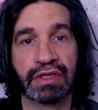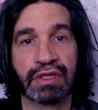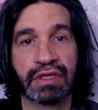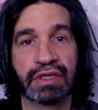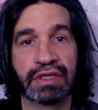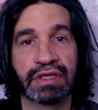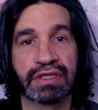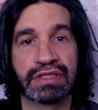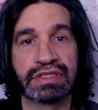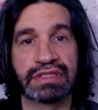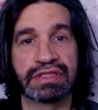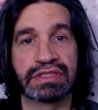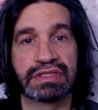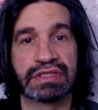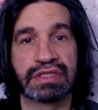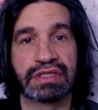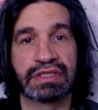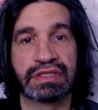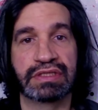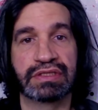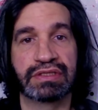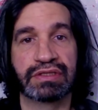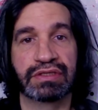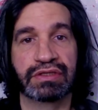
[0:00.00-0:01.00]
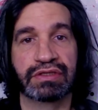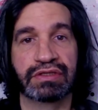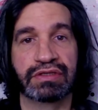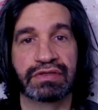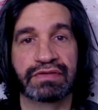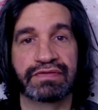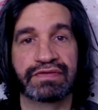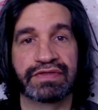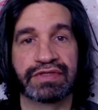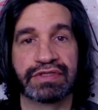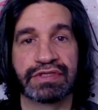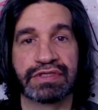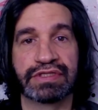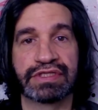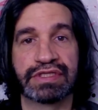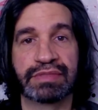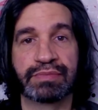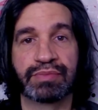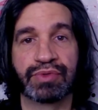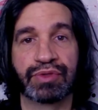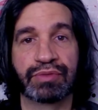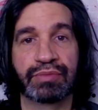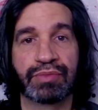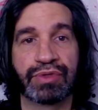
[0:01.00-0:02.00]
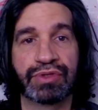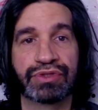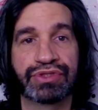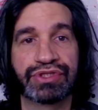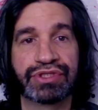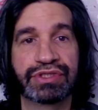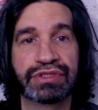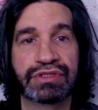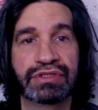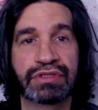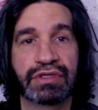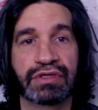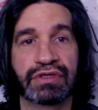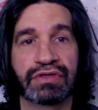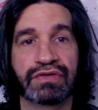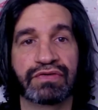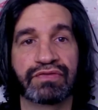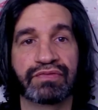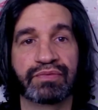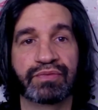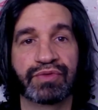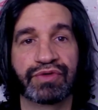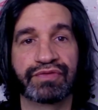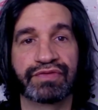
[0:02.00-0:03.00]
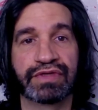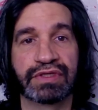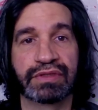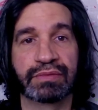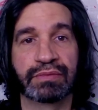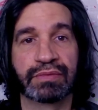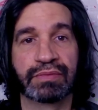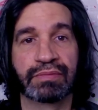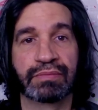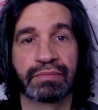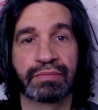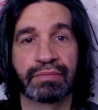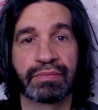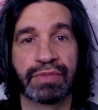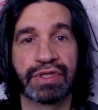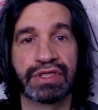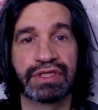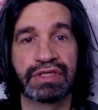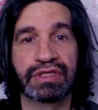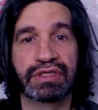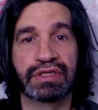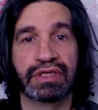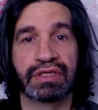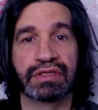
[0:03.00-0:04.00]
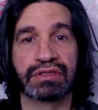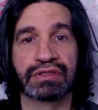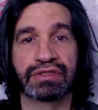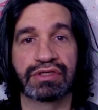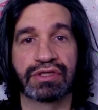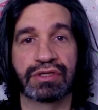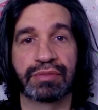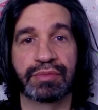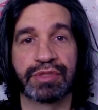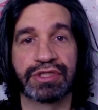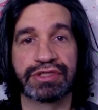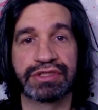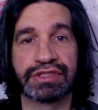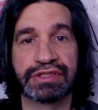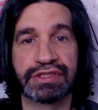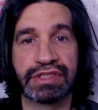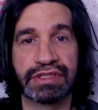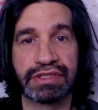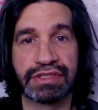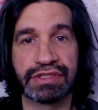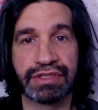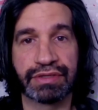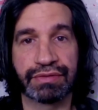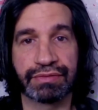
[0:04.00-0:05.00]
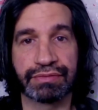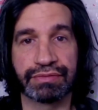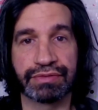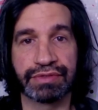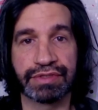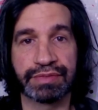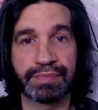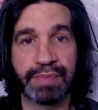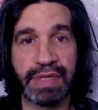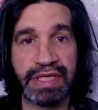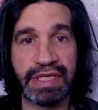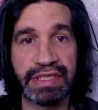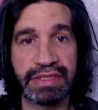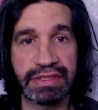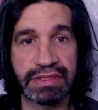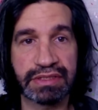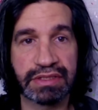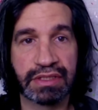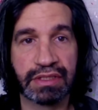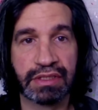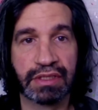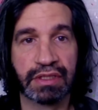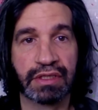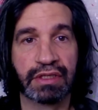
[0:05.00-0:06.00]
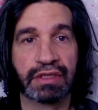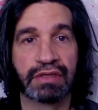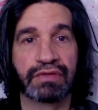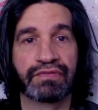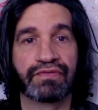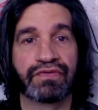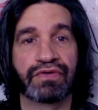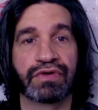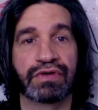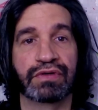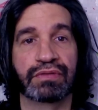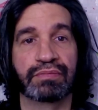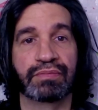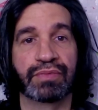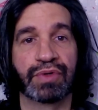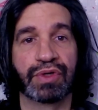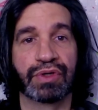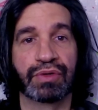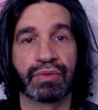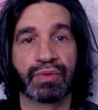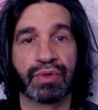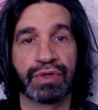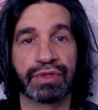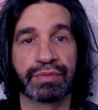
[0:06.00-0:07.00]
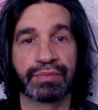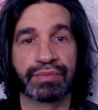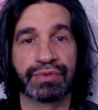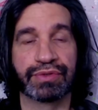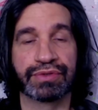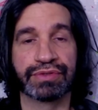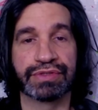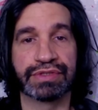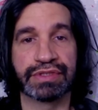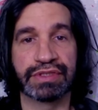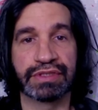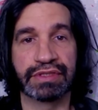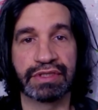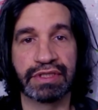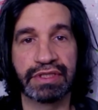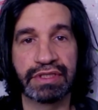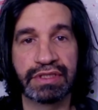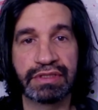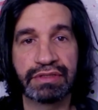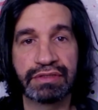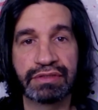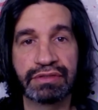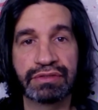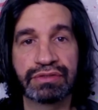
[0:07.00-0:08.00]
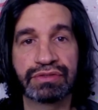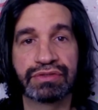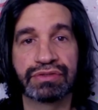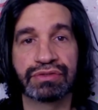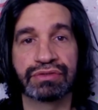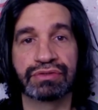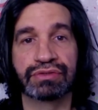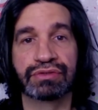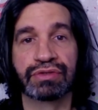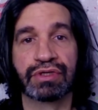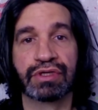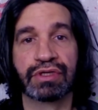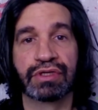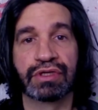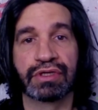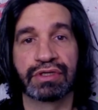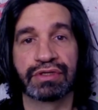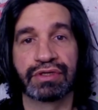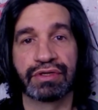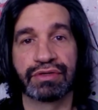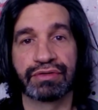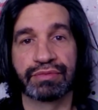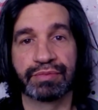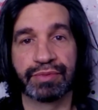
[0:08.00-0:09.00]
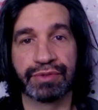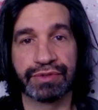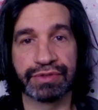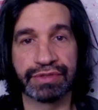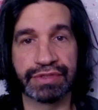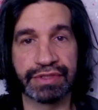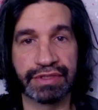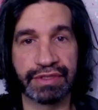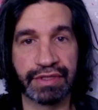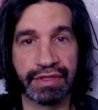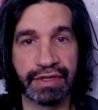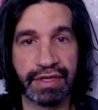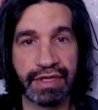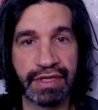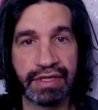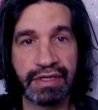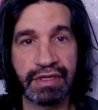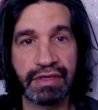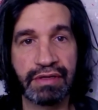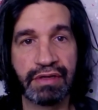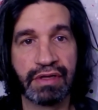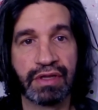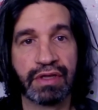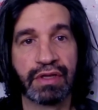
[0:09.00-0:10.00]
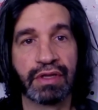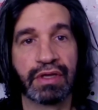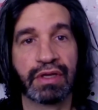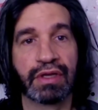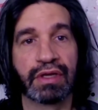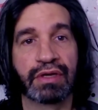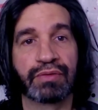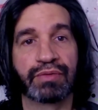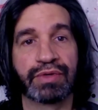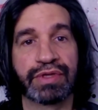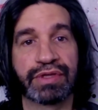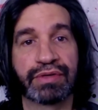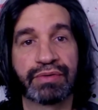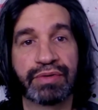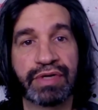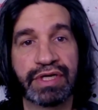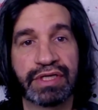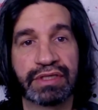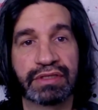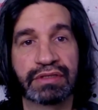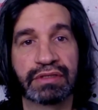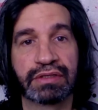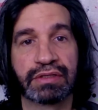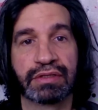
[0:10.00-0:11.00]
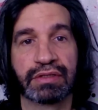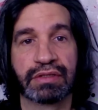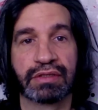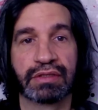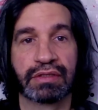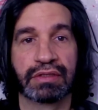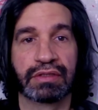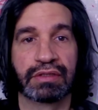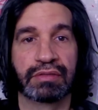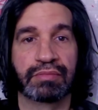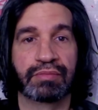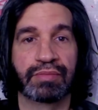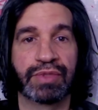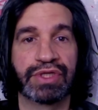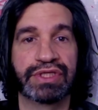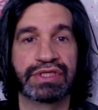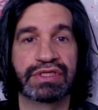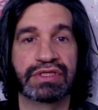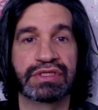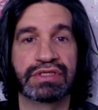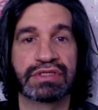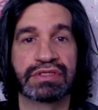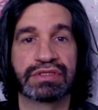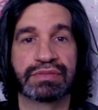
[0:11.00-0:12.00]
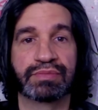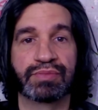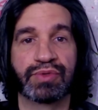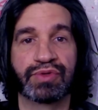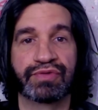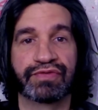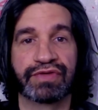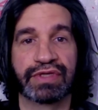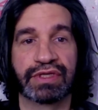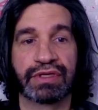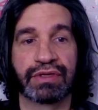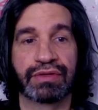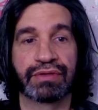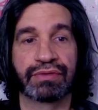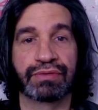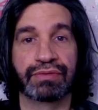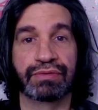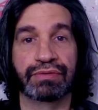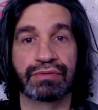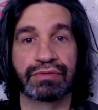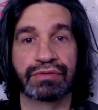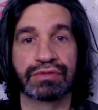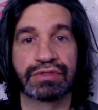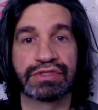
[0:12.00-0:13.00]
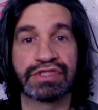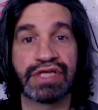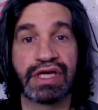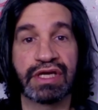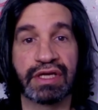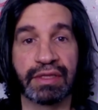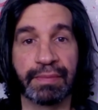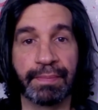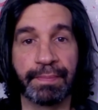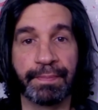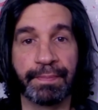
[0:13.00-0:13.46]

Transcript: Instead of a simple motion of moving money and commodities through space from one person here to another person there, with credit, money is moving through time.